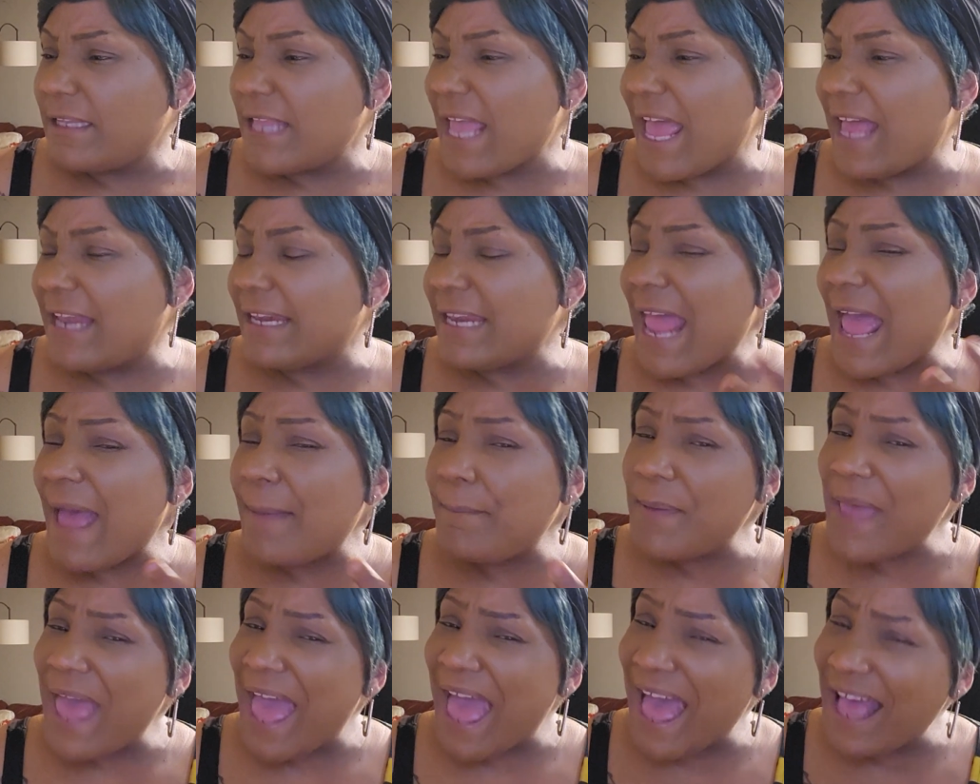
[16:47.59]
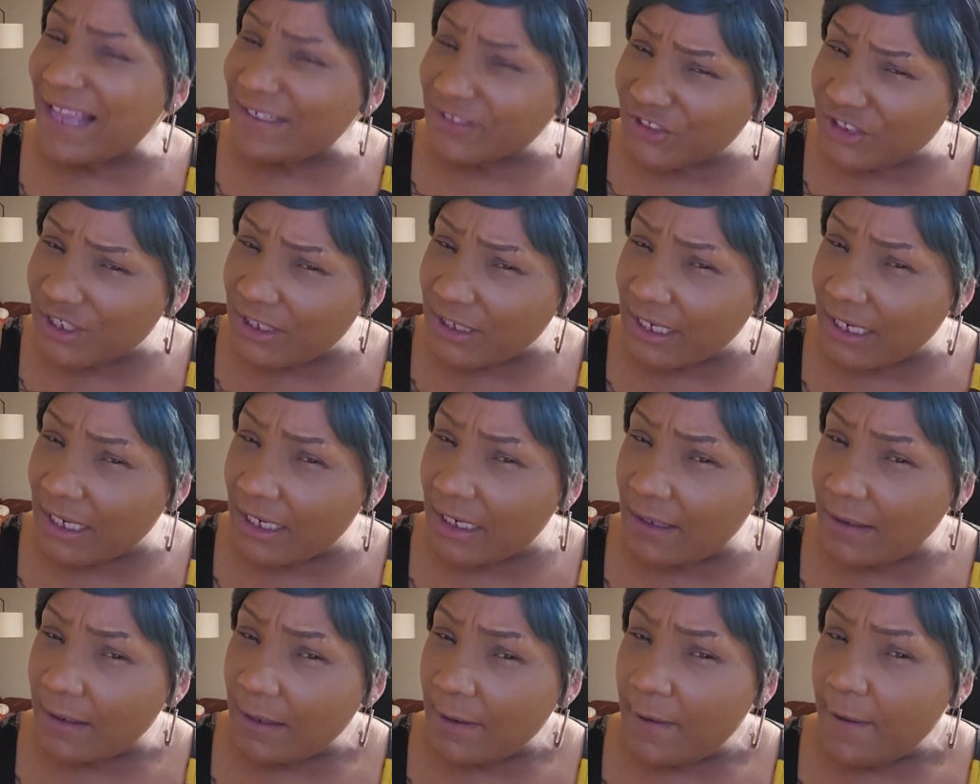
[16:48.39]
And that
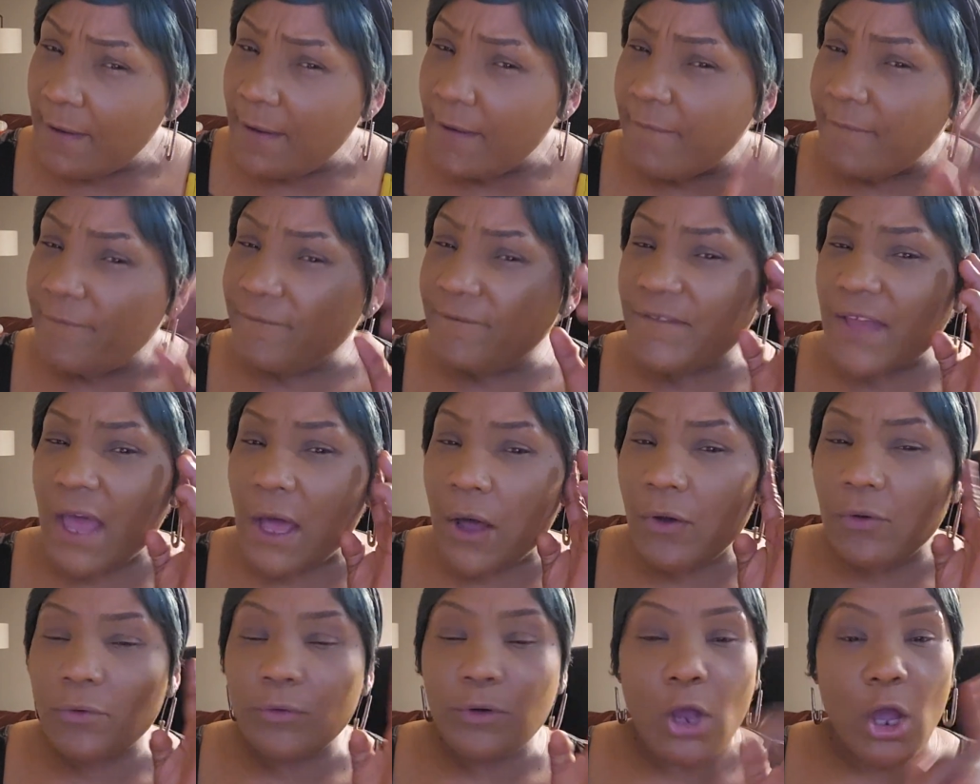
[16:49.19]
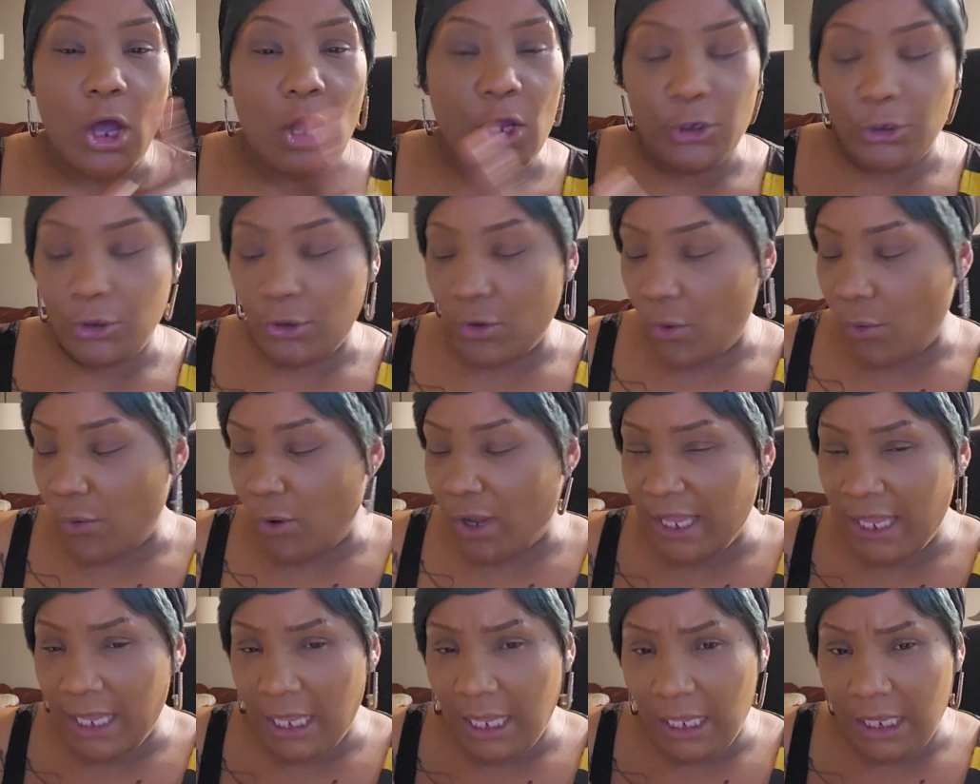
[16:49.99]
passionate felt
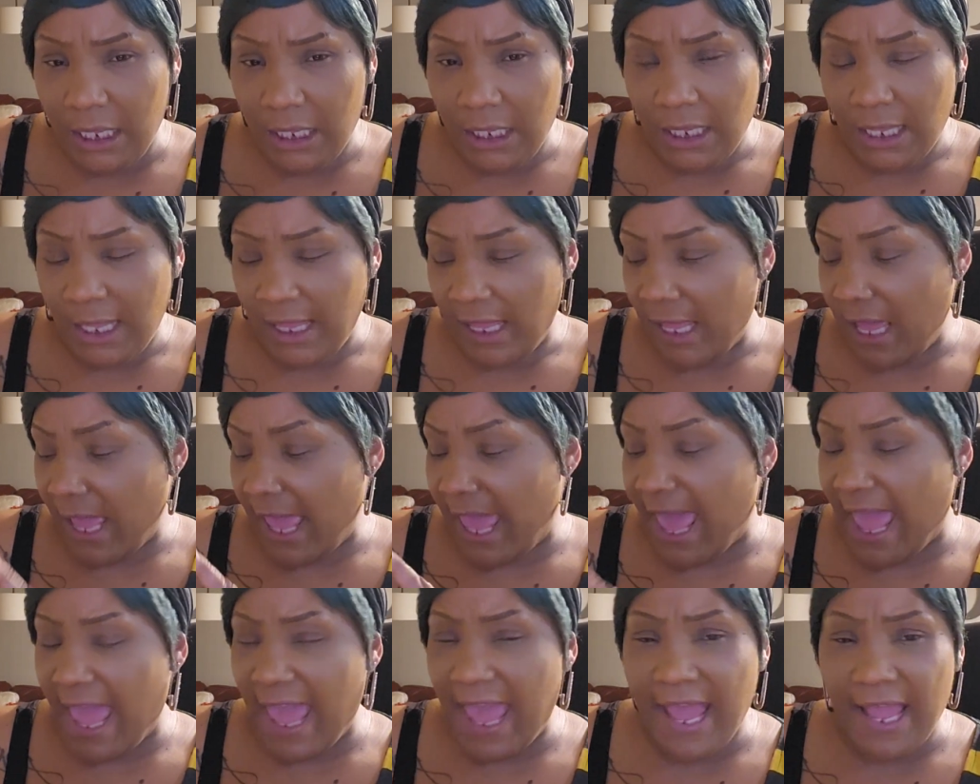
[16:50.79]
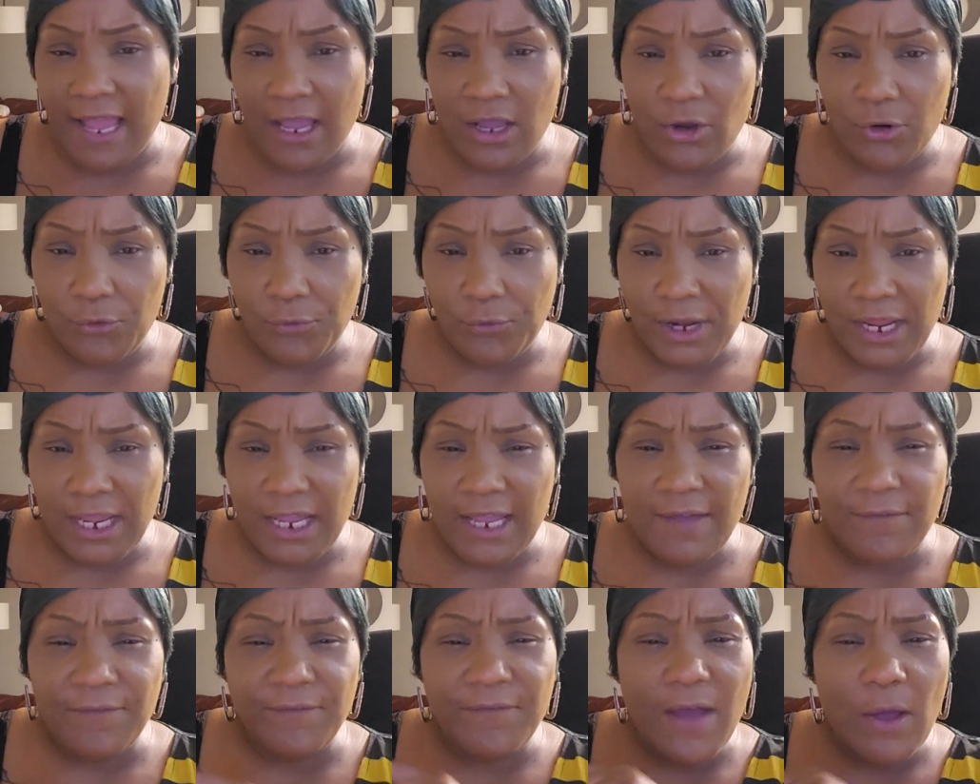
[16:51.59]
annoying, angry.
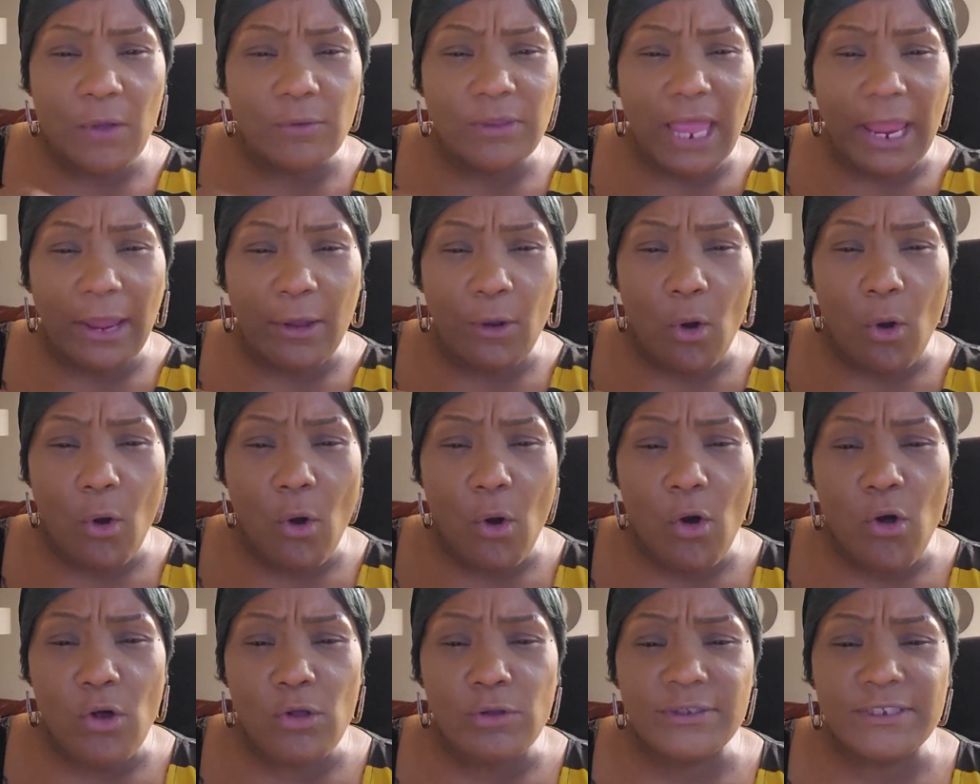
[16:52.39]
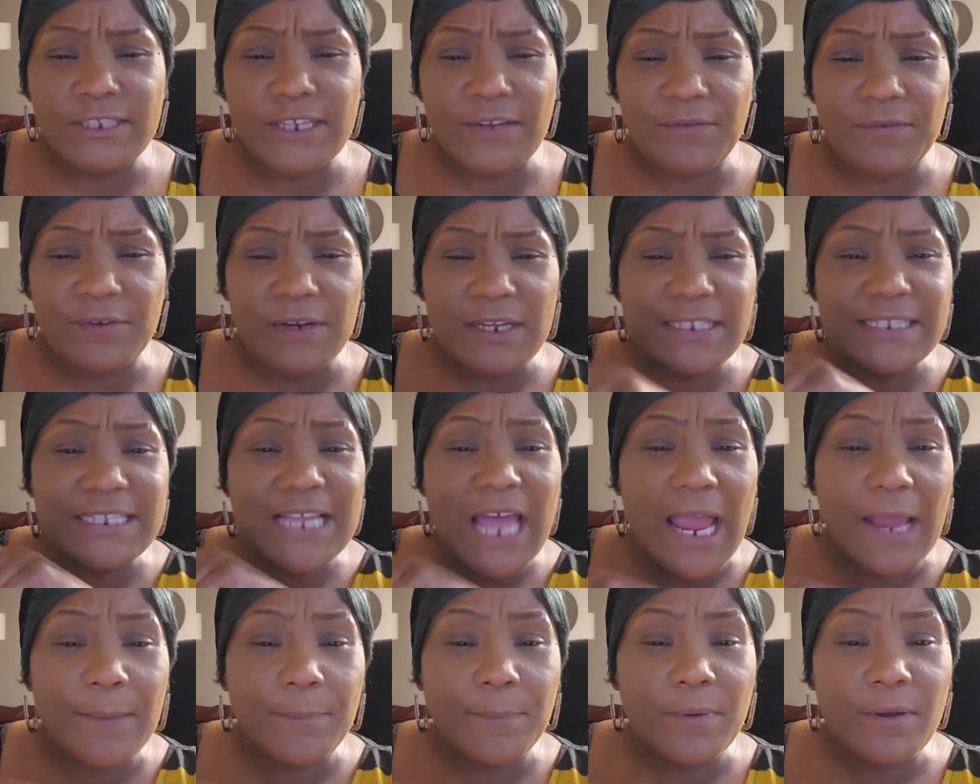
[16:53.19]
It felt like all different
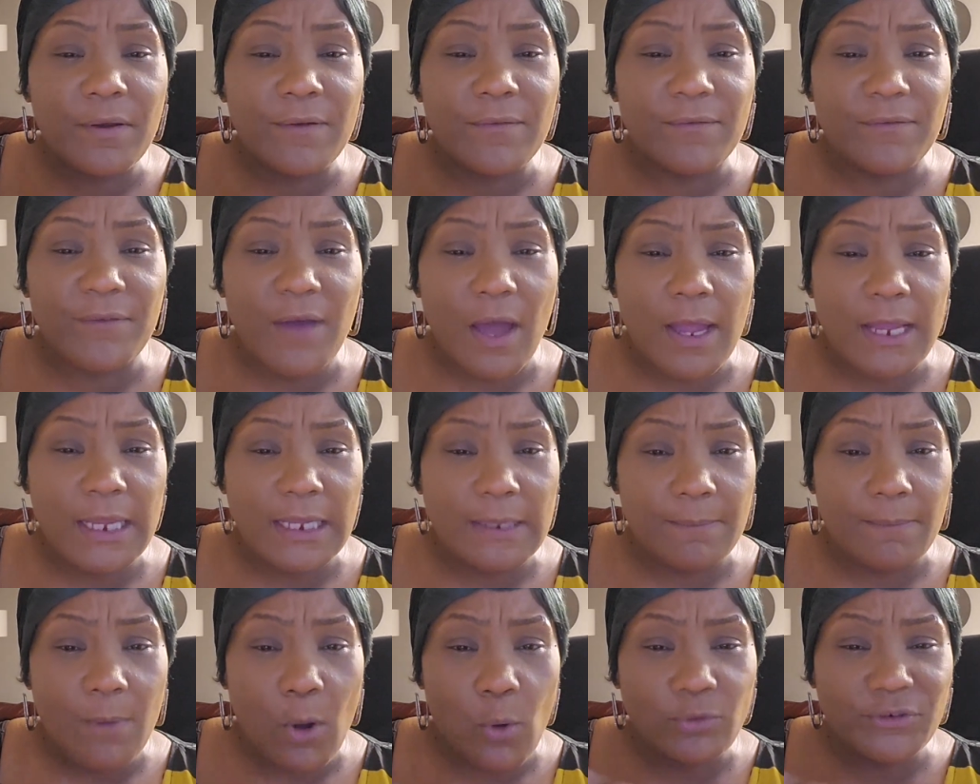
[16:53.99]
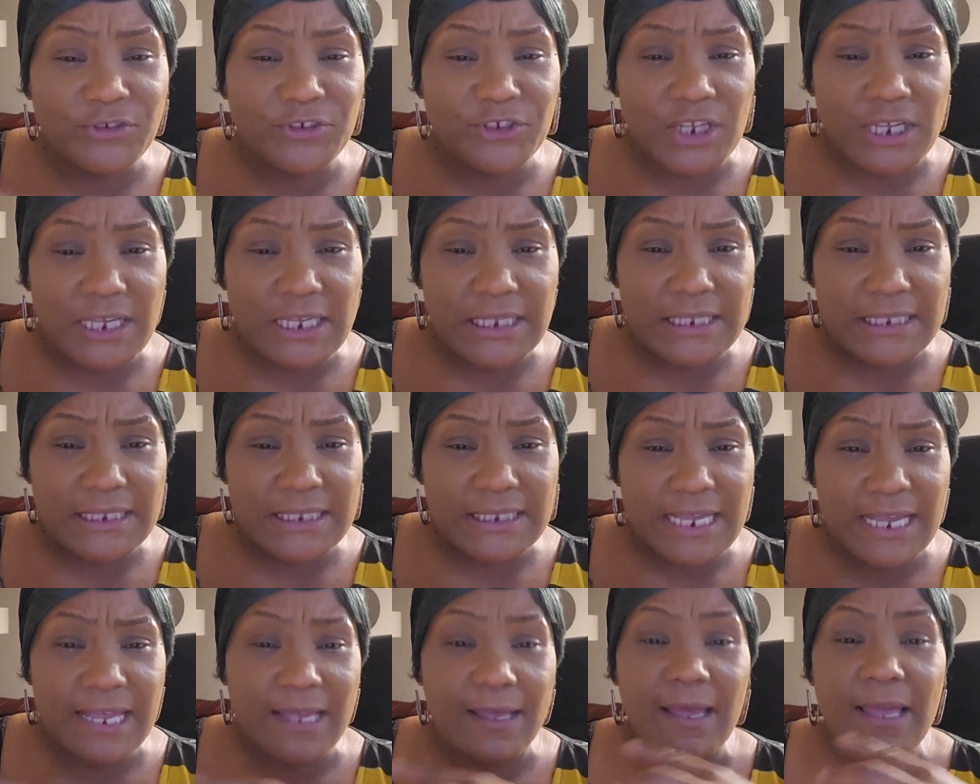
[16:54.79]
type of emotions
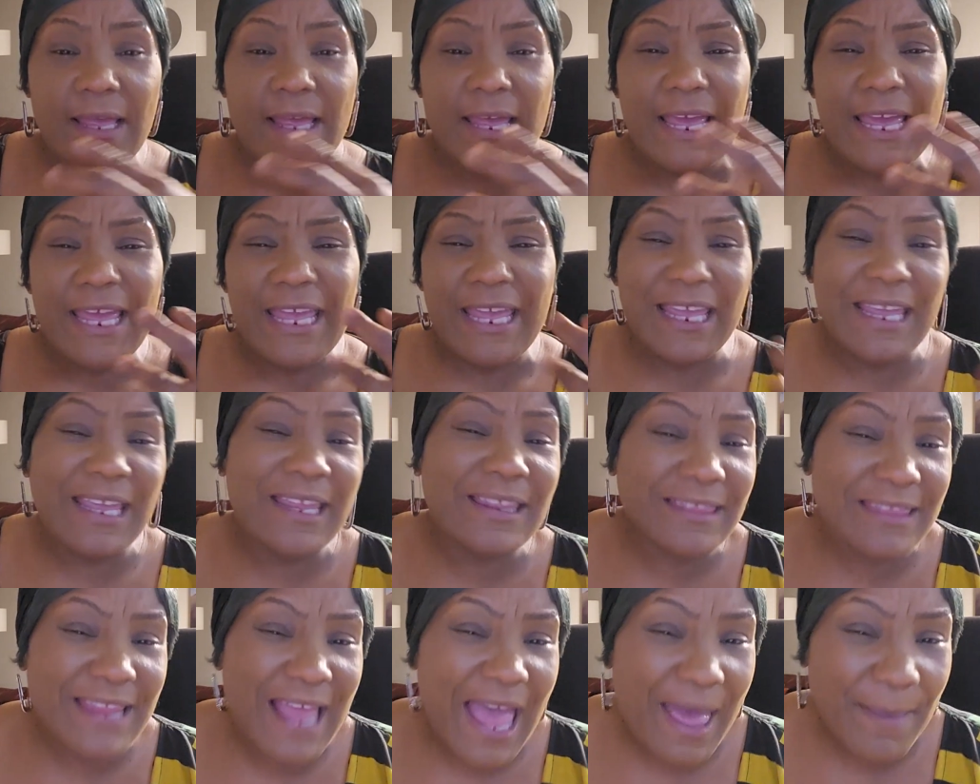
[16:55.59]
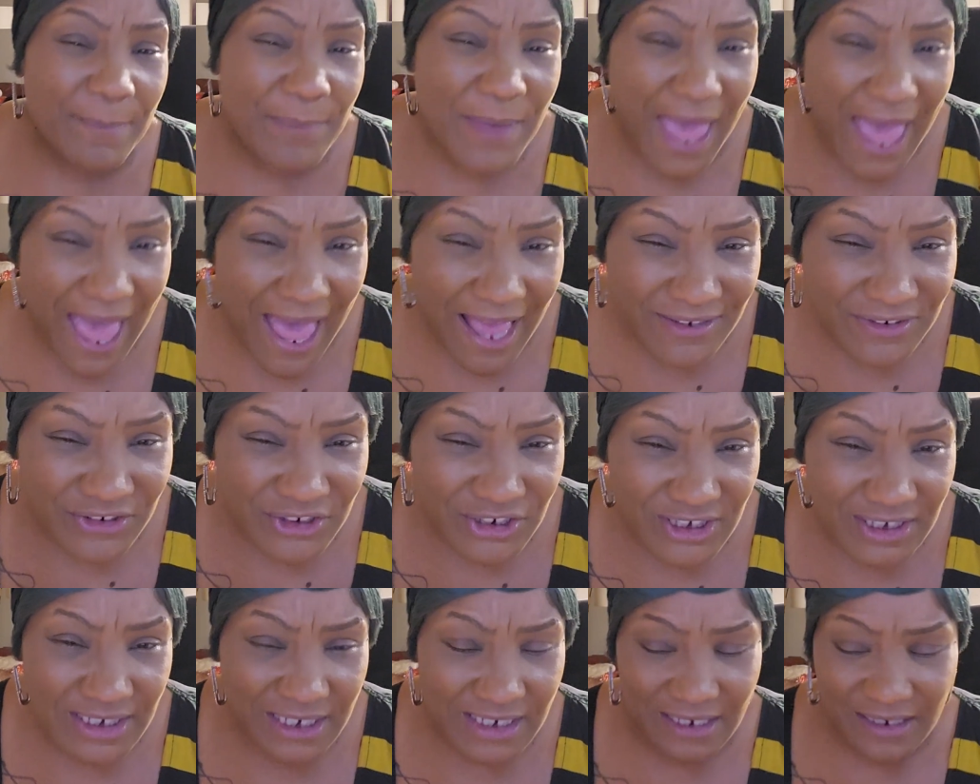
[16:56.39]
in that
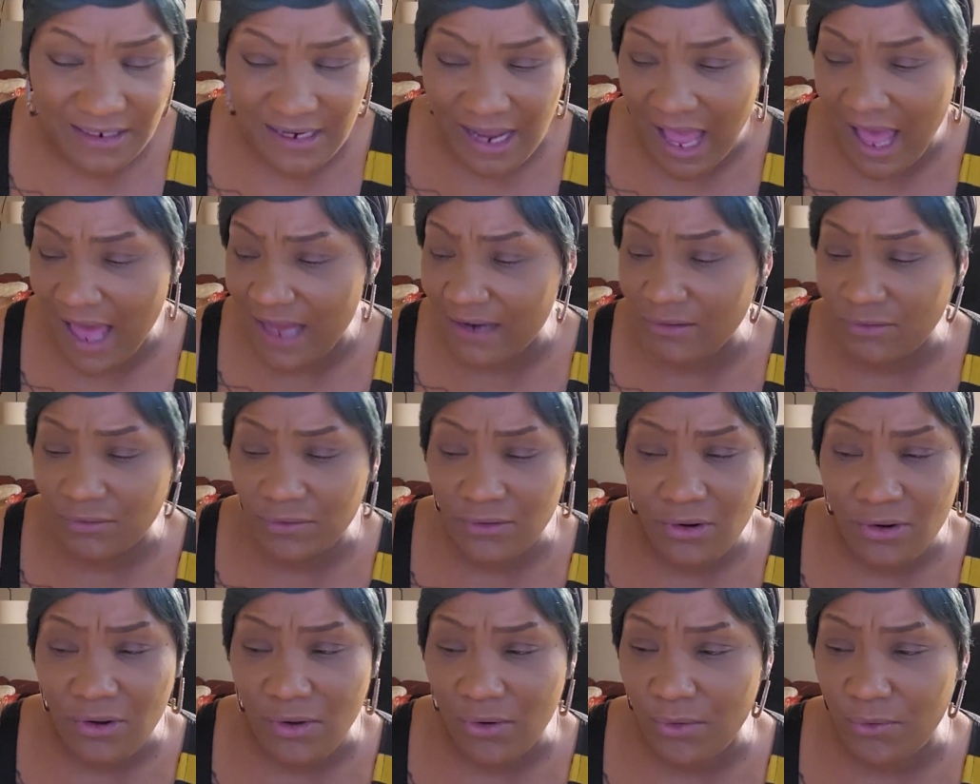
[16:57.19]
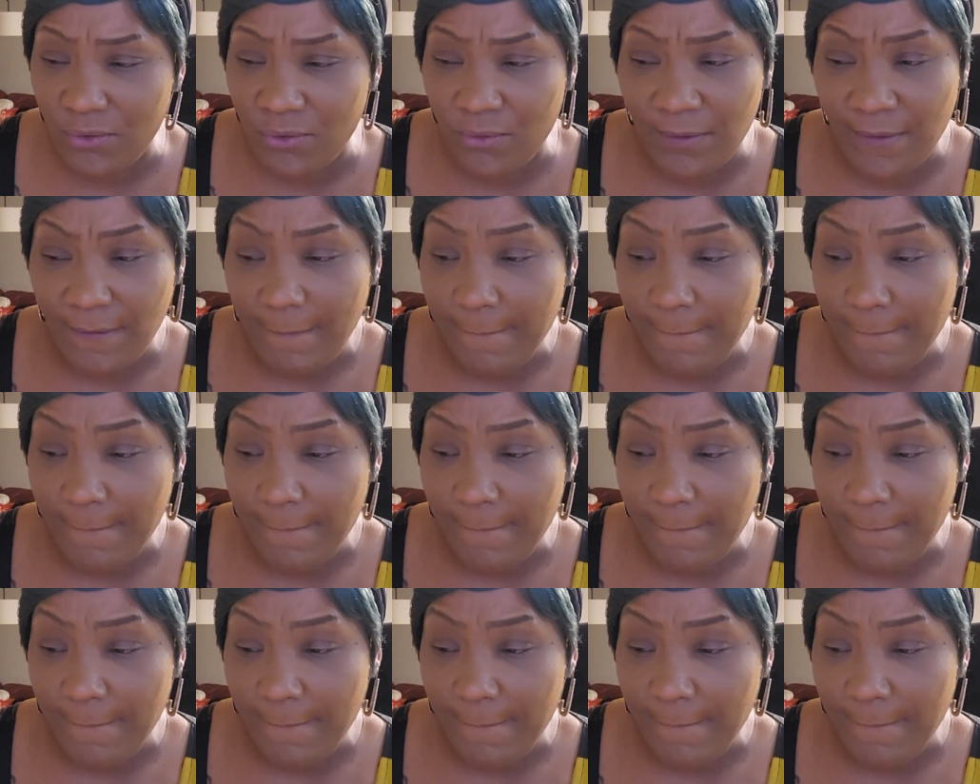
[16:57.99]
passionate. I don't know.